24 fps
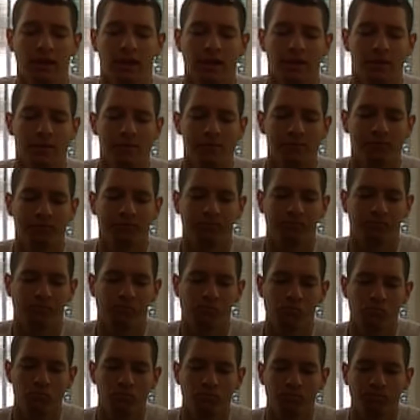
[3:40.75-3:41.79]
Let it
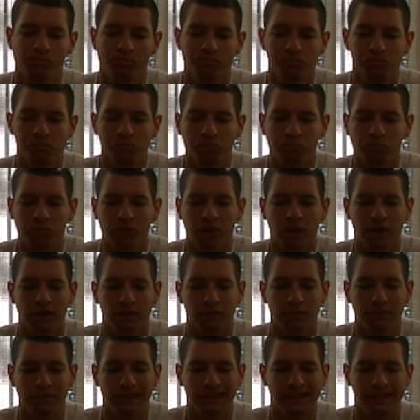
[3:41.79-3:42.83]

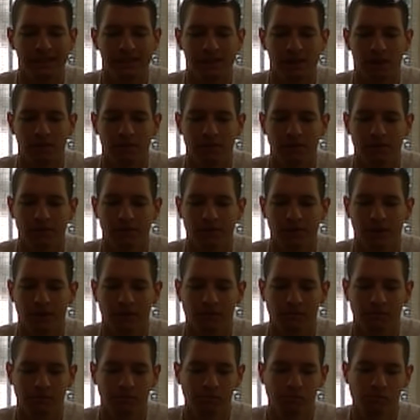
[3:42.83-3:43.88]
completely cover the
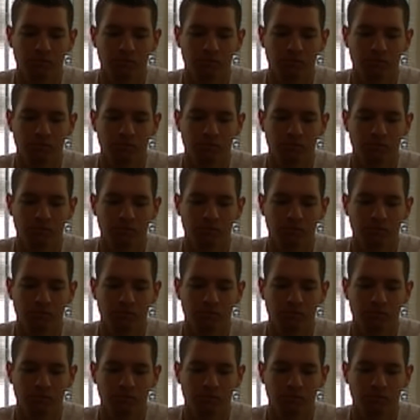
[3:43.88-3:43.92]
tongue.